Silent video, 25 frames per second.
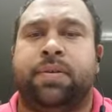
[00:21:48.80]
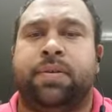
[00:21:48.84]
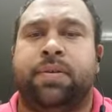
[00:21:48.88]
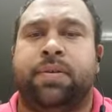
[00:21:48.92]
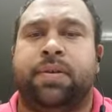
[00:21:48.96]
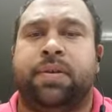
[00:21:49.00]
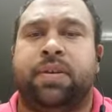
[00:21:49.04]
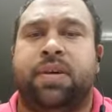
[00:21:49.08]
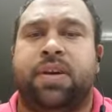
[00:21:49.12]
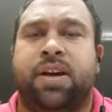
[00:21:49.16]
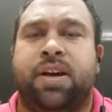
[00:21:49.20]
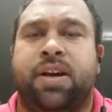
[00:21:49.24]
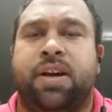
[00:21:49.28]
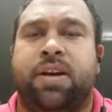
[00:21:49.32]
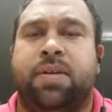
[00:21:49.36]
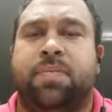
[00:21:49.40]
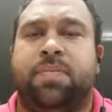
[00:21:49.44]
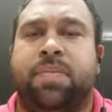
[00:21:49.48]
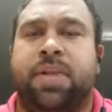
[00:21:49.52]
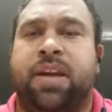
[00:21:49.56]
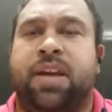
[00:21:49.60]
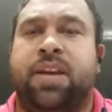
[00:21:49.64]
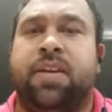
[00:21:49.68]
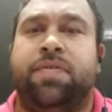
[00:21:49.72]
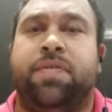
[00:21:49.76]

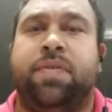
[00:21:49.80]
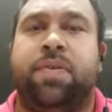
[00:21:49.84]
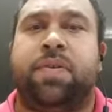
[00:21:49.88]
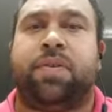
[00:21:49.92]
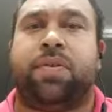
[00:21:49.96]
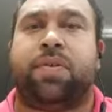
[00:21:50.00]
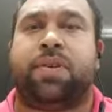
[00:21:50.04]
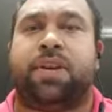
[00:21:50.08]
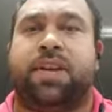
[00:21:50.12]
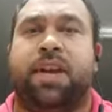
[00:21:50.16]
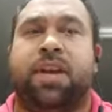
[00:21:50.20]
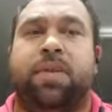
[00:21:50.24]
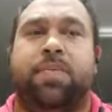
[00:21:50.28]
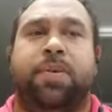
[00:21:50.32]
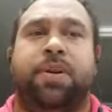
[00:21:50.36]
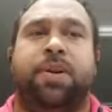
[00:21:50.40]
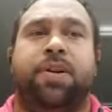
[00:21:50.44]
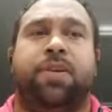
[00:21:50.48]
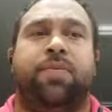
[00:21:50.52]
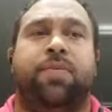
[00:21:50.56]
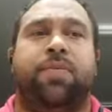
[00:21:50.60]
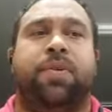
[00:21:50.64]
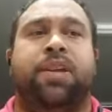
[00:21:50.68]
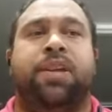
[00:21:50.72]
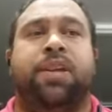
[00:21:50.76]
And if you're keeping a
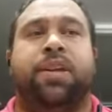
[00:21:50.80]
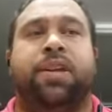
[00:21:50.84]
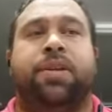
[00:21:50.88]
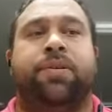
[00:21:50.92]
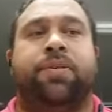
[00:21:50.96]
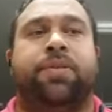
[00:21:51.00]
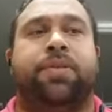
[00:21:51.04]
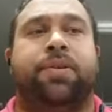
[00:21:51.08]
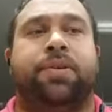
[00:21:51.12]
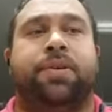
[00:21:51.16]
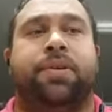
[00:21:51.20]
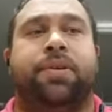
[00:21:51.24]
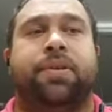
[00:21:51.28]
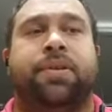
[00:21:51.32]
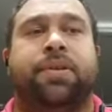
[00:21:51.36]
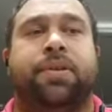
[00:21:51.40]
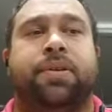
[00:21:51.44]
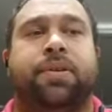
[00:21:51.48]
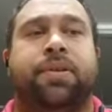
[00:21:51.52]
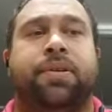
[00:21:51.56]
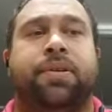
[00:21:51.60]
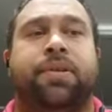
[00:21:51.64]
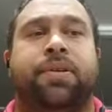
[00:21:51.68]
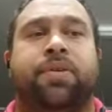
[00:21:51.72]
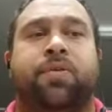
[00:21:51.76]
really good
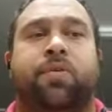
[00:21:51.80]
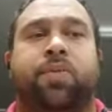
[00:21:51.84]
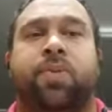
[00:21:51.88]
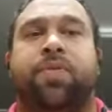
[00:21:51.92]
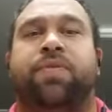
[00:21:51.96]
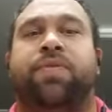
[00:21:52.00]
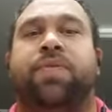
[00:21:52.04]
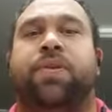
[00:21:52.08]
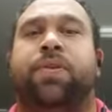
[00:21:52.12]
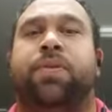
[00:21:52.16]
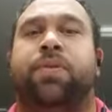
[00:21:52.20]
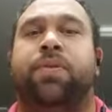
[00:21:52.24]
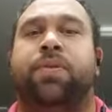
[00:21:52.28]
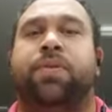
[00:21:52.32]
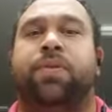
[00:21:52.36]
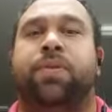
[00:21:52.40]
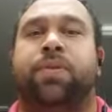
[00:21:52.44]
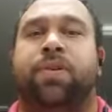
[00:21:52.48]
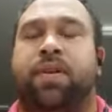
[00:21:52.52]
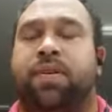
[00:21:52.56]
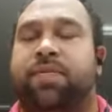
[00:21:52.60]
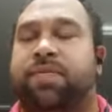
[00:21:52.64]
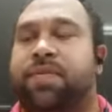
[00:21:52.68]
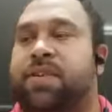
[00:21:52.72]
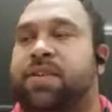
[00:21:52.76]
review
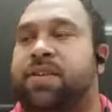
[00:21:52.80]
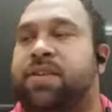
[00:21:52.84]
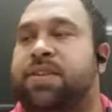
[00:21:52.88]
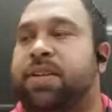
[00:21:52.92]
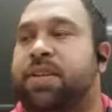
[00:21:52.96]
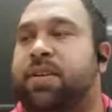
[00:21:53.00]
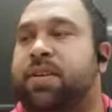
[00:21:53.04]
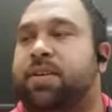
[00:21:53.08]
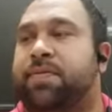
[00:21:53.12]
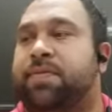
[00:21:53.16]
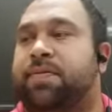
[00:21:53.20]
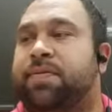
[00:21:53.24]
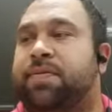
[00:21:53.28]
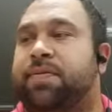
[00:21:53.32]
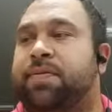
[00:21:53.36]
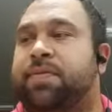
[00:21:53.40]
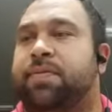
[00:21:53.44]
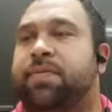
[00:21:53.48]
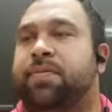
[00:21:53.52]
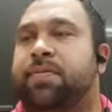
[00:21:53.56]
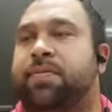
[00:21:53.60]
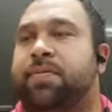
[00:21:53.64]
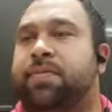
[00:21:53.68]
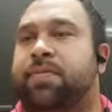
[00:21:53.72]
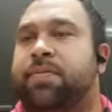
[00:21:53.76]
of yourself,
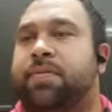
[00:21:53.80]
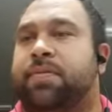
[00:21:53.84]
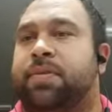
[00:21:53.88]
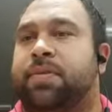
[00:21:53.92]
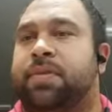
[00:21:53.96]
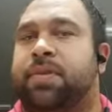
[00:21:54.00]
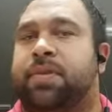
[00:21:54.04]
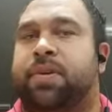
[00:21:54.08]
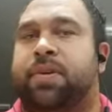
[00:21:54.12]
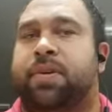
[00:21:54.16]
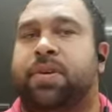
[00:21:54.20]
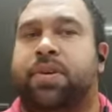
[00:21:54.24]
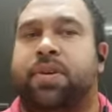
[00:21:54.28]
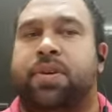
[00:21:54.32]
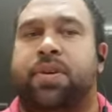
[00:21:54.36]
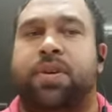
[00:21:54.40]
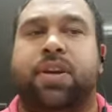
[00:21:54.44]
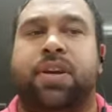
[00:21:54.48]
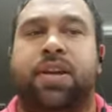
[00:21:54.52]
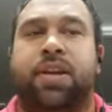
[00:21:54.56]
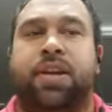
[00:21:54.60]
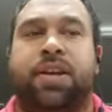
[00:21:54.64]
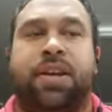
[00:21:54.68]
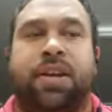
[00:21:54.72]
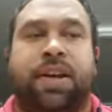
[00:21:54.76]
you
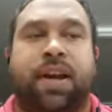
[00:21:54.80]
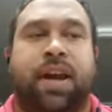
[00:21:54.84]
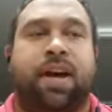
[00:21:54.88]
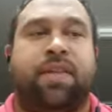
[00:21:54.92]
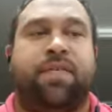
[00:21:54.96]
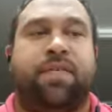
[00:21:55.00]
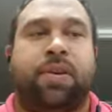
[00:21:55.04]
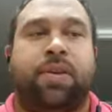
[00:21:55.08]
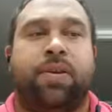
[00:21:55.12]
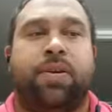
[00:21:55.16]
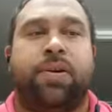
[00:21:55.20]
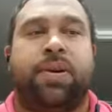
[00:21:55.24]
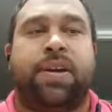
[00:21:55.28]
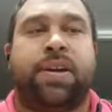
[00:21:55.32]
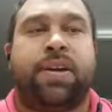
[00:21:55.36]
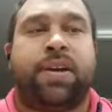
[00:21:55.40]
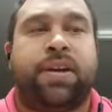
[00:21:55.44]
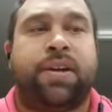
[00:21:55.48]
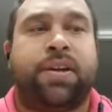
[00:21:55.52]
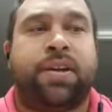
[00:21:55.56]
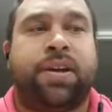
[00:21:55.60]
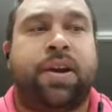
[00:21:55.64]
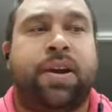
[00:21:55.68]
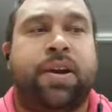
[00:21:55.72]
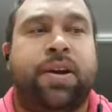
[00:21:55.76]
can have a look at it
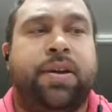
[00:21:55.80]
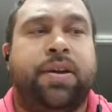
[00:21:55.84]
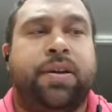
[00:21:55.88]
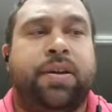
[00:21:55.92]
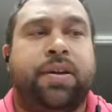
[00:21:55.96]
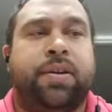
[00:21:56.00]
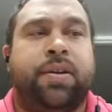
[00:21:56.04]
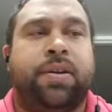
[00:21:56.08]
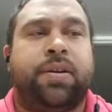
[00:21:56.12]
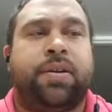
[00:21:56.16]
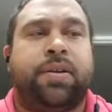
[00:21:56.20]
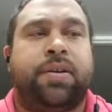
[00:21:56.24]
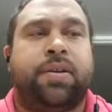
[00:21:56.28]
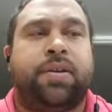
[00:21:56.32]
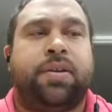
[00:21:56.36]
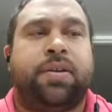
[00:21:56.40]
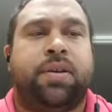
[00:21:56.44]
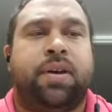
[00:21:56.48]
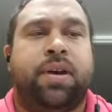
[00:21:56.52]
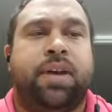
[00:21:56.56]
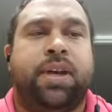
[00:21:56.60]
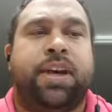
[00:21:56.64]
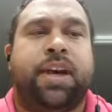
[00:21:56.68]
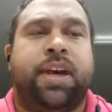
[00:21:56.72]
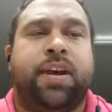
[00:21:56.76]
and go,
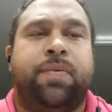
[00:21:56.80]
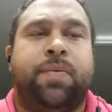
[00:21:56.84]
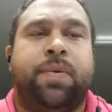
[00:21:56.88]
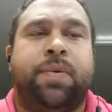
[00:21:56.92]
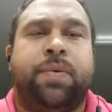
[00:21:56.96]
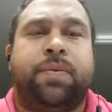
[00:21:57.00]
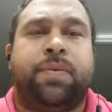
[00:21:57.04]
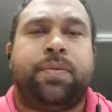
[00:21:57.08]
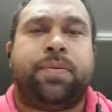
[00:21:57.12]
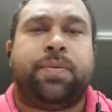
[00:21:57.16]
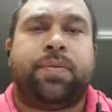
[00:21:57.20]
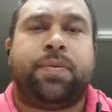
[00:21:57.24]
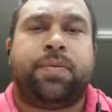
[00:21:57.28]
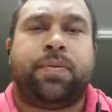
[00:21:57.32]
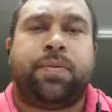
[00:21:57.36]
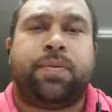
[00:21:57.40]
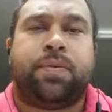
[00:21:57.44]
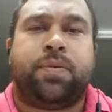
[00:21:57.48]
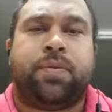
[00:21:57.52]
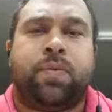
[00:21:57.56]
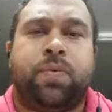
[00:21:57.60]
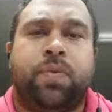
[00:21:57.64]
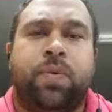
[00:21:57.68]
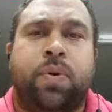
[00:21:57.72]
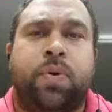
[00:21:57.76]
okay, well,
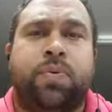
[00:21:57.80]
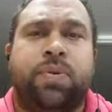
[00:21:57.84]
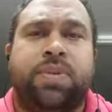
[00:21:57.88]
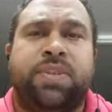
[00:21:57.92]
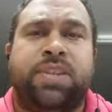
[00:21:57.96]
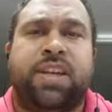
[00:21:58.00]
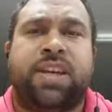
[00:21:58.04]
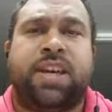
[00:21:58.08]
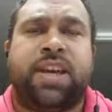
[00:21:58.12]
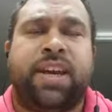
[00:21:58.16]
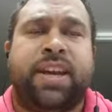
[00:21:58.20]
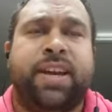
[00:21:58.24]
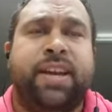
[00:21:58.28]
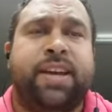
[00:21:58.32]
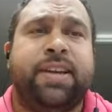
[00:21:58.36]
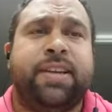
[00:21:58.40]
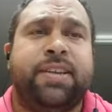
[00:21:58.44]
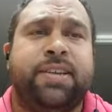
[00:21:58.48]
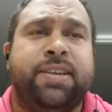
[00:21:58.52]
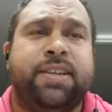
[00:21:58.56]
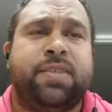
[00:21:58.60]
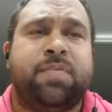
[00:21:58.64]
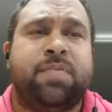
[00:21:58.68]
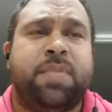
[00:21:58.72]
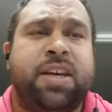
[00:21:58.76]
what was the key
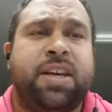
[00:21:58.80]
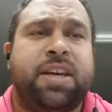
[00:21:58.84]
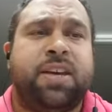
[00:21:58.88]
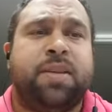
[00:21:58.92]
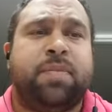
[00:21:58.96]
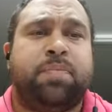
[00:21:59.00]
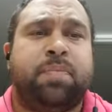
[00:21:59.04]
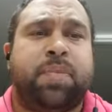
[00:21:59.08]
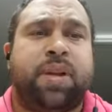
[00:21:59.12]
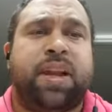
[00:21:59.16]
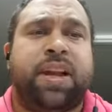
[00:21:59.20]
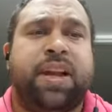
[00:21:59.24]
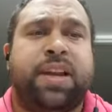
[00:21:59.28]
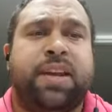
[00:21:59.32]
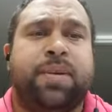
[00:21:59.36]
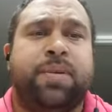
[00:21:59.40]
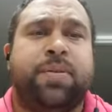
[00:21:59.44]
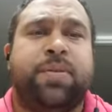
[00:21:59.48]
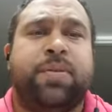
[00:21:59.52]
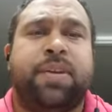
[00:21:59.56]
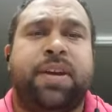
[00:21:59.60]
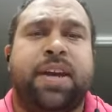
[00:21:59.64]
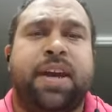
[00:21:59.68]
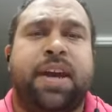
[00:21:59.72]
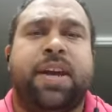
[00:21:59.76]
to me playing a
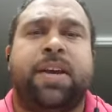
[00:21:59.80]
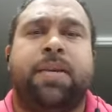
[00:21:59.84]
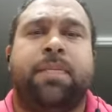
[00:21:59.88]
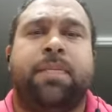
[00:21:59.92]
good game?